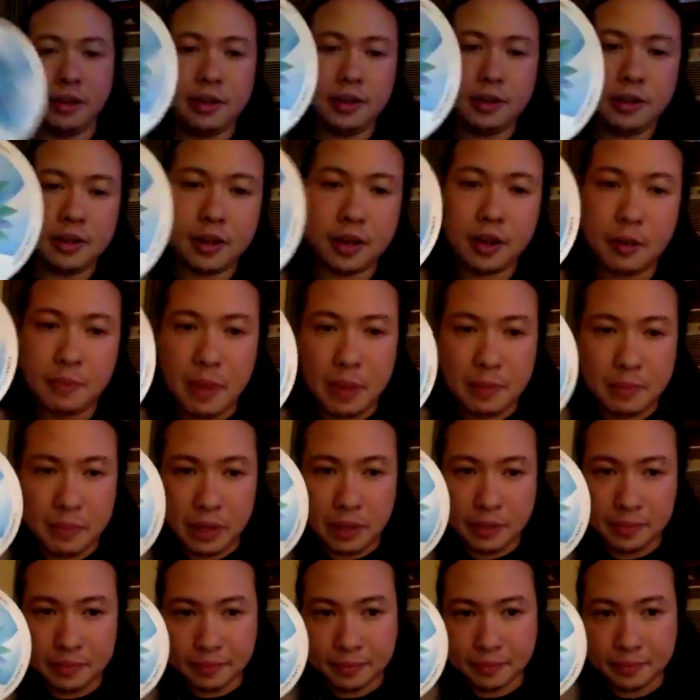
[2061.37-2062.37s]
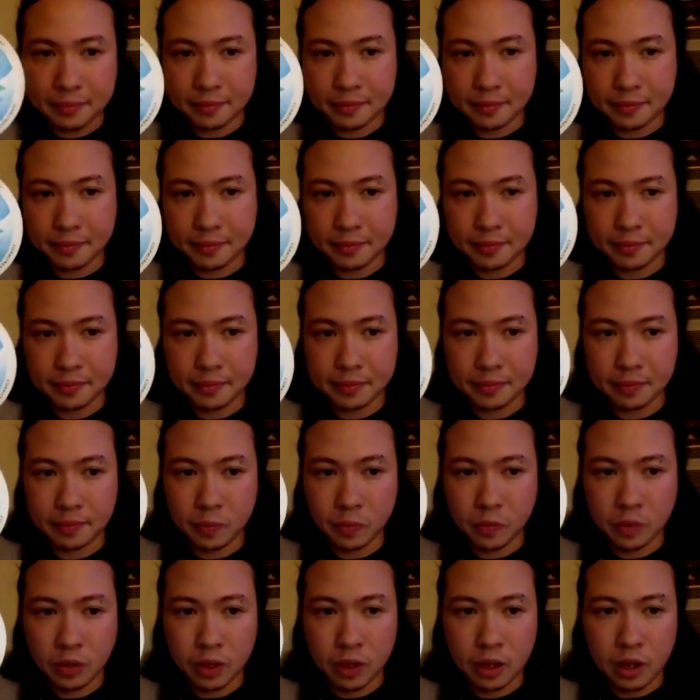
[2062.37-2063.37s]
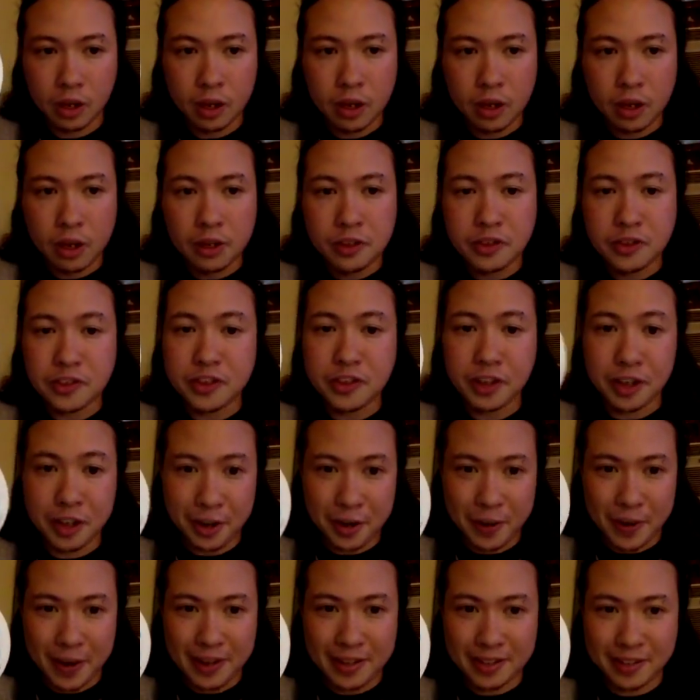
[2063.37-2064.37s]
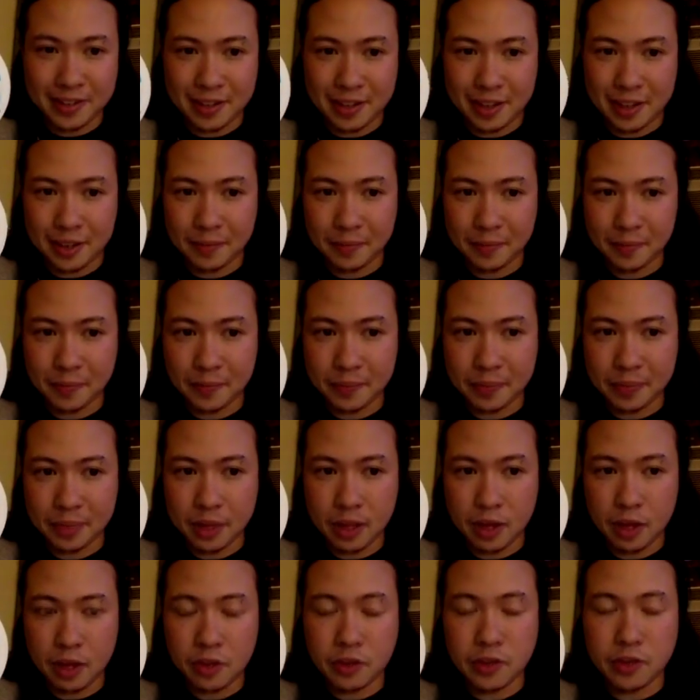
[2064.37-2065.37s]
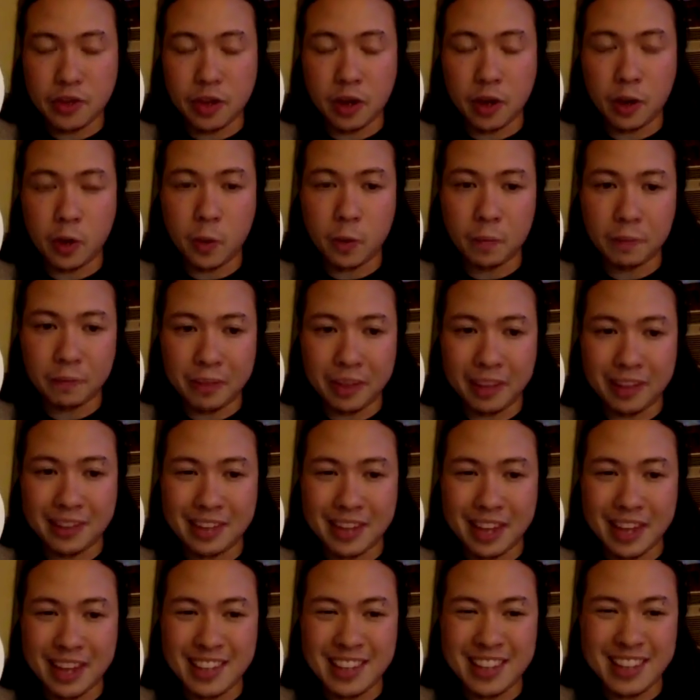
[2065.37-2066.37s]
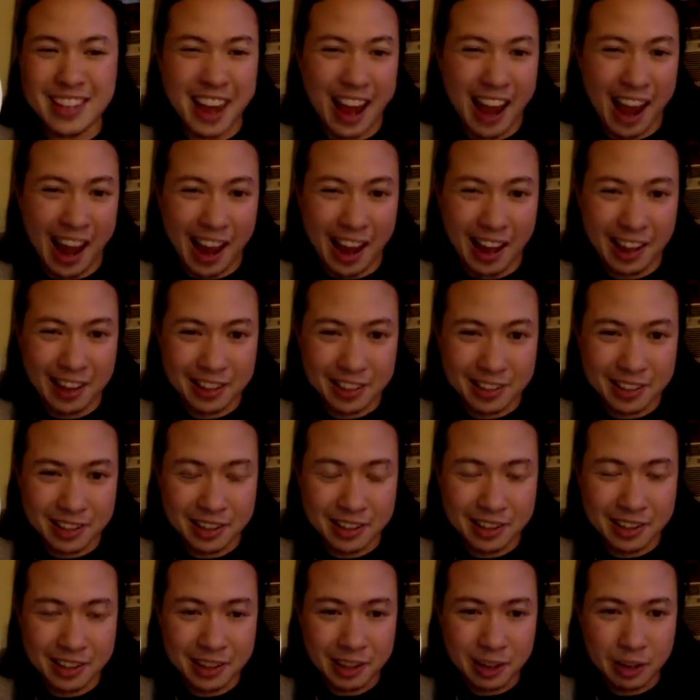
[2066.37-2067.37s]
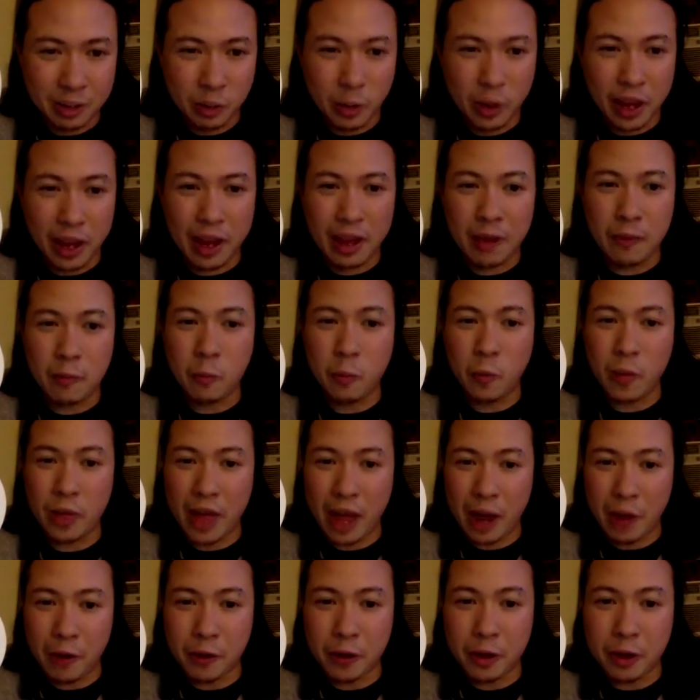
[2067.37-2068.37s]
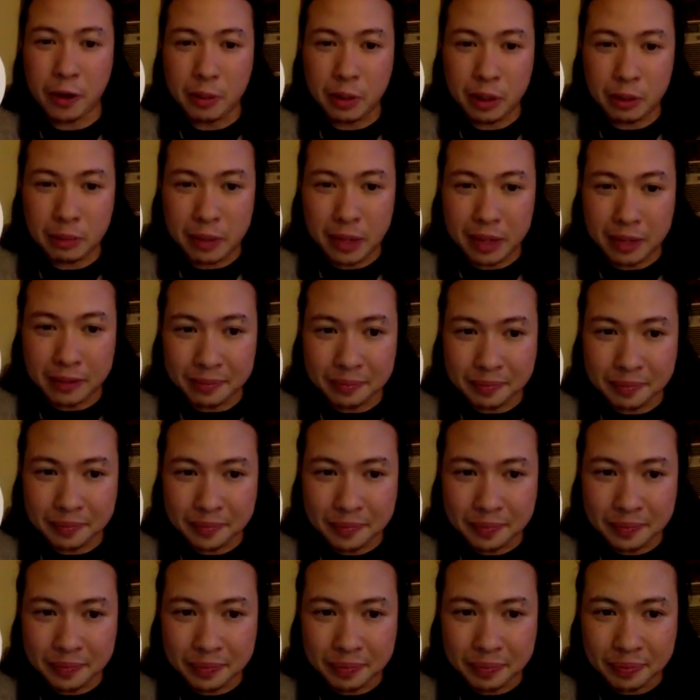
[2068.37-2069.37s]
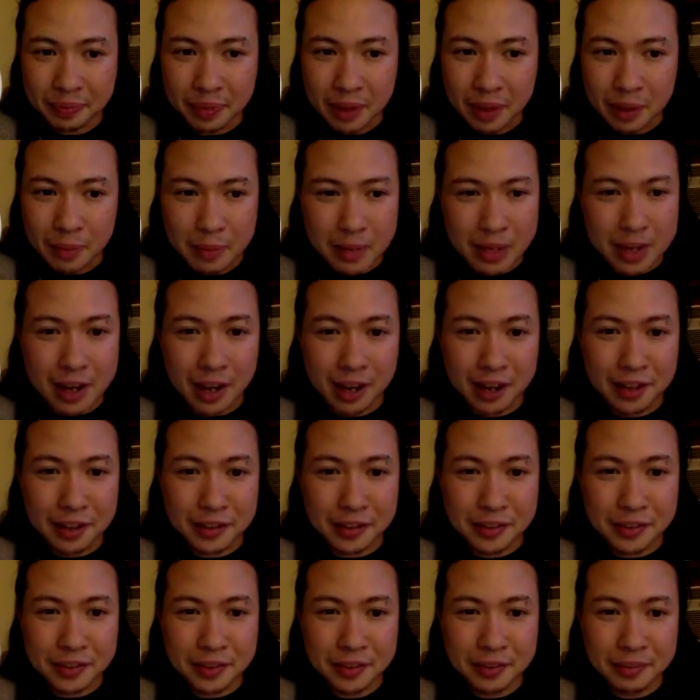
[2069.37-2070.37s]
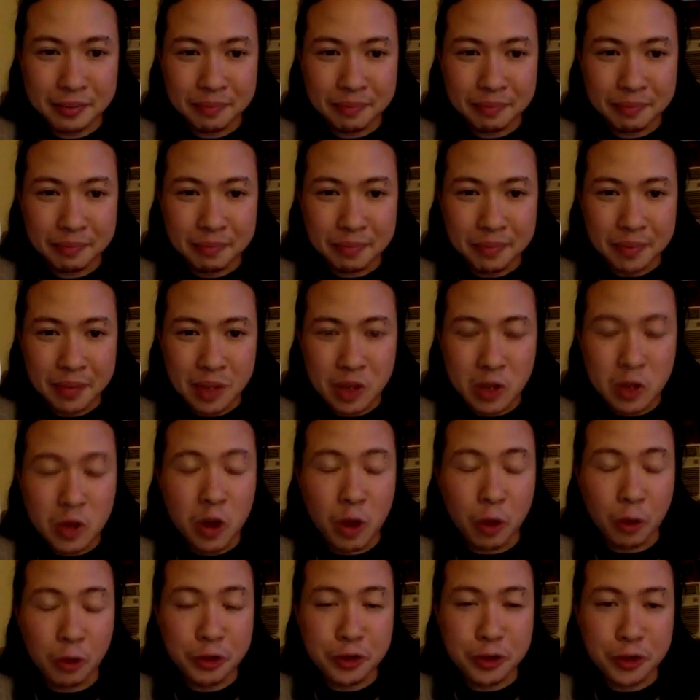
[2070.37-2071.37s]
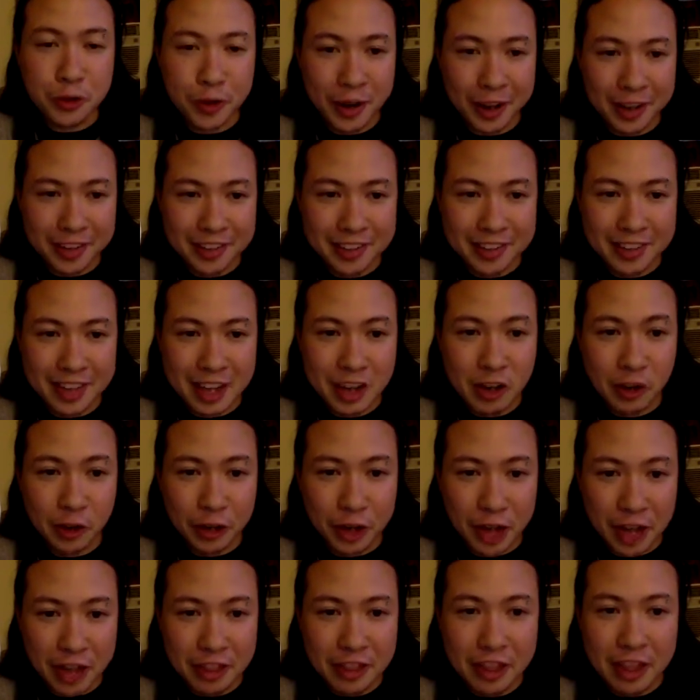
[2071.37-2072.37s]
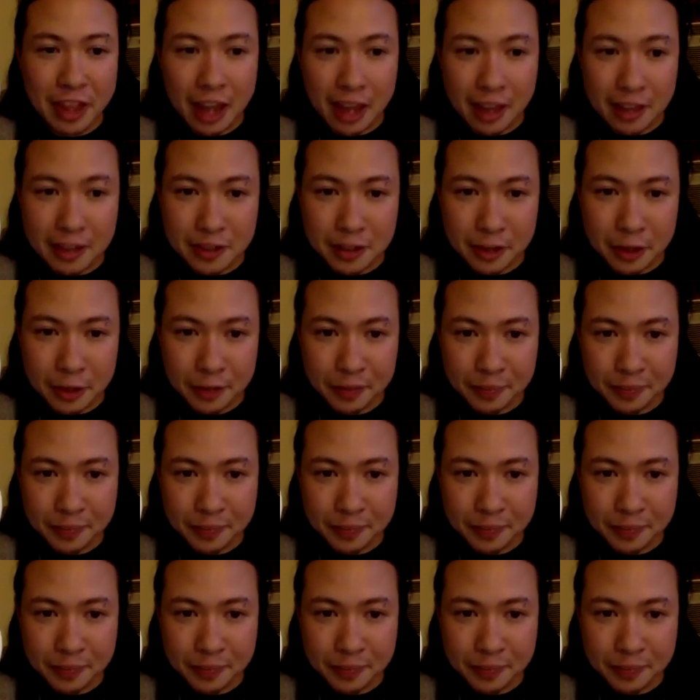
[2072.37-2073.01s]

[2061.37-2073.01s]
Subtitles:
Commitment. So I see. So it's easy to ask without commitment because you don't trust that you'll get the answer.